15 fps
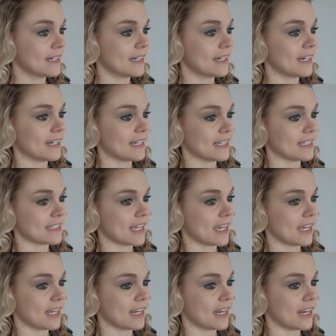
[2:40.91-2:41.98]
And he
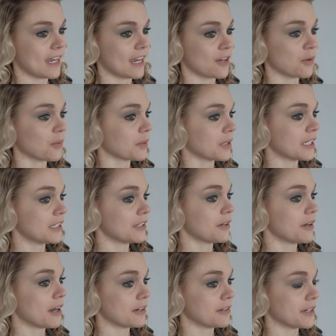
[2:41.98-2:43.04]
said, "I don't really know
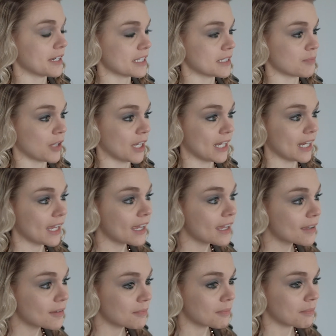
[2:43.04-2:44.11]
how to explain it,
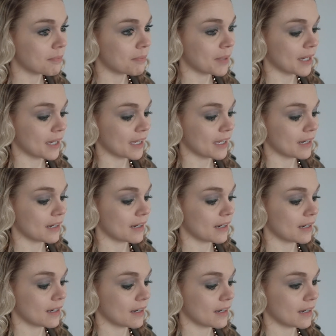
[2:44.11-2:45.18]
but
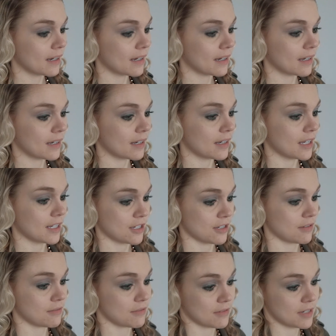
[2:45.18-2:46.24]
it
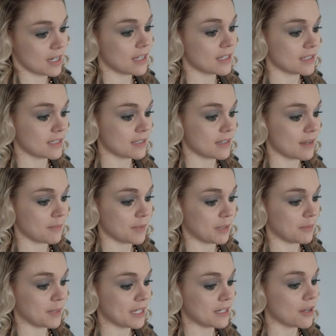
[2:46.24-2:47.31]
can, I mean,
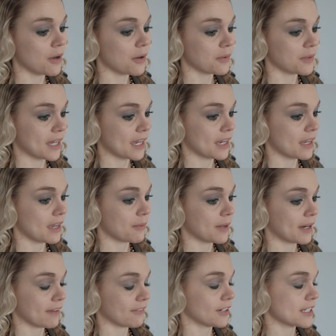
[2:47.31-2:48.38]
we know that
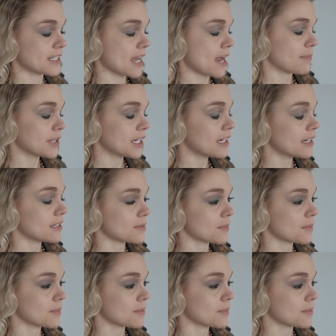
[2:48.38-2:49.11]
whatever is happening is